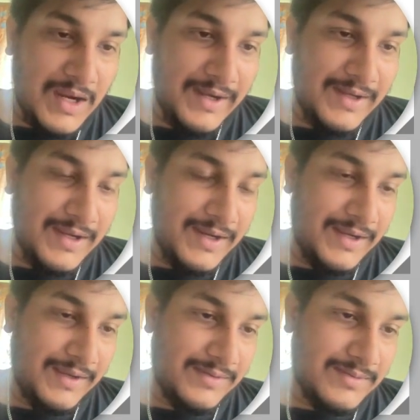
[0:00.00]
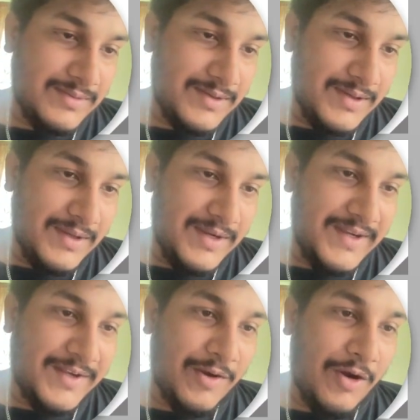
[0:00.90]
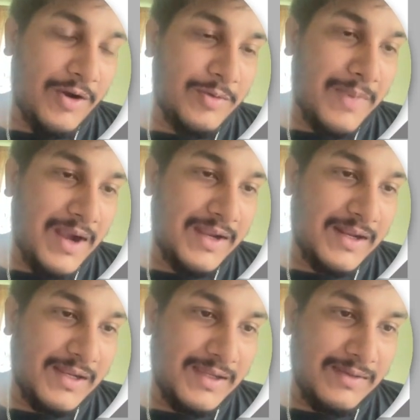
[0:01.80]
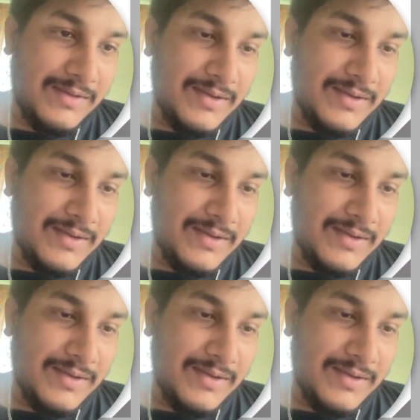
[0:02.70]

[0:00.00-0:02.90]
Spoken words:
I take it here, it automatically